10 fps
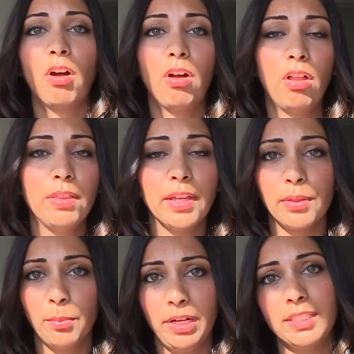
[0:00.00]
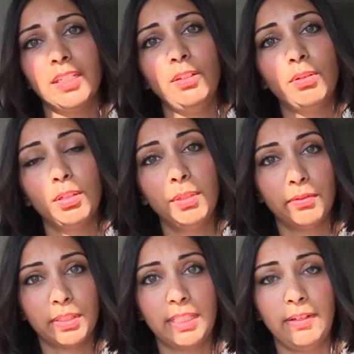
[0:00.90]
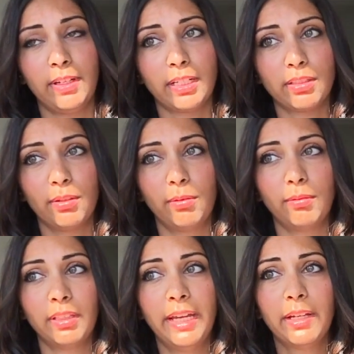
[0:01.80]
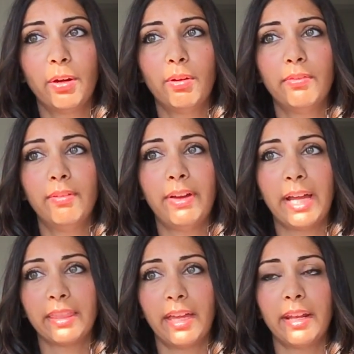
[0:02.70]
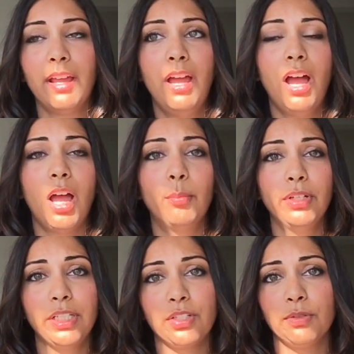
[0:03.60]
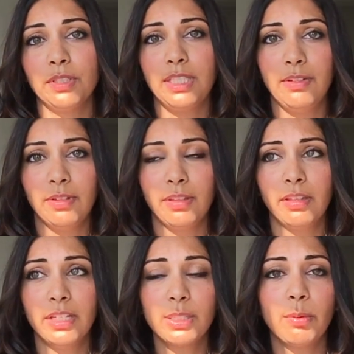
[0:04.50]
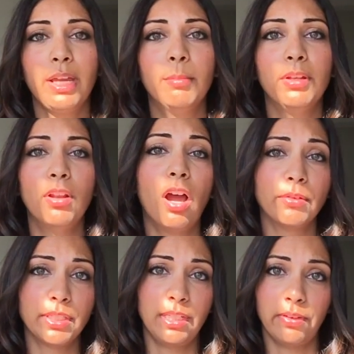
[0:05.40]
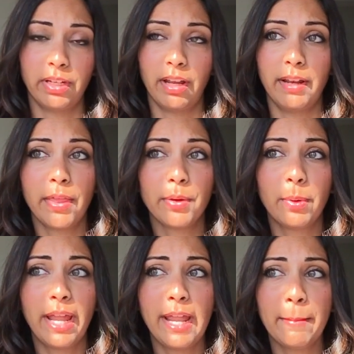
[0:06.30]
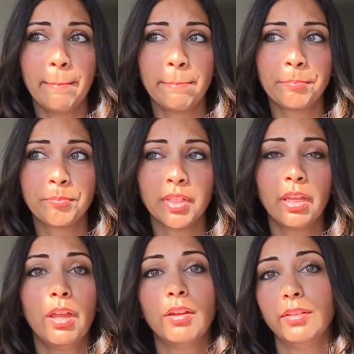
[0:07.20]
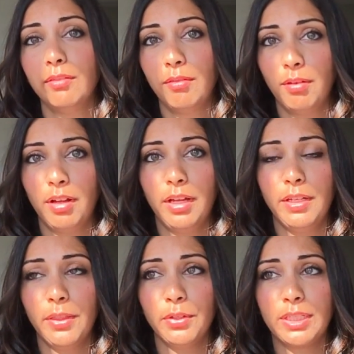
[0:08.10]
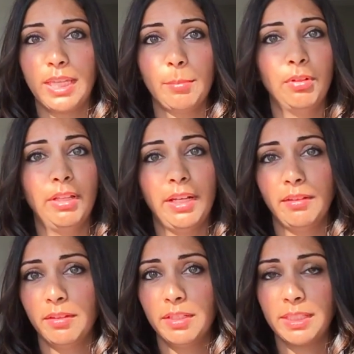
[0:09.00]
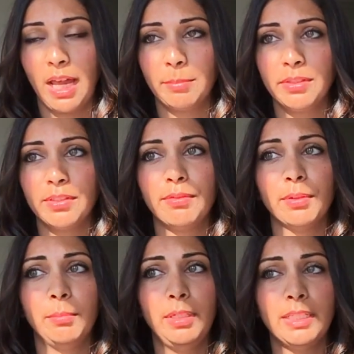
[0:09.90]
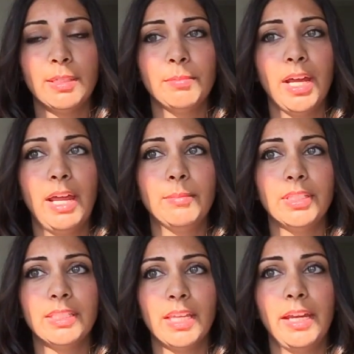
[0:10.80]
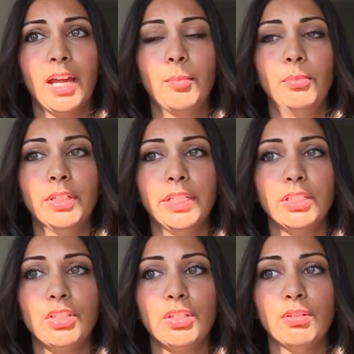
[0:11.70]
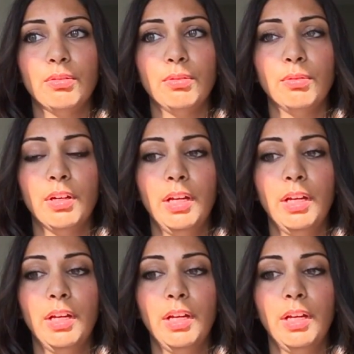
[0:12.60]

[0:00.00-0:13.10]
all the other ways that you could be receiving. So let go of the fact that I'm willing to receive it this way but not receive it another way. Another example, and this happens for me sometimes, is like I'm willing to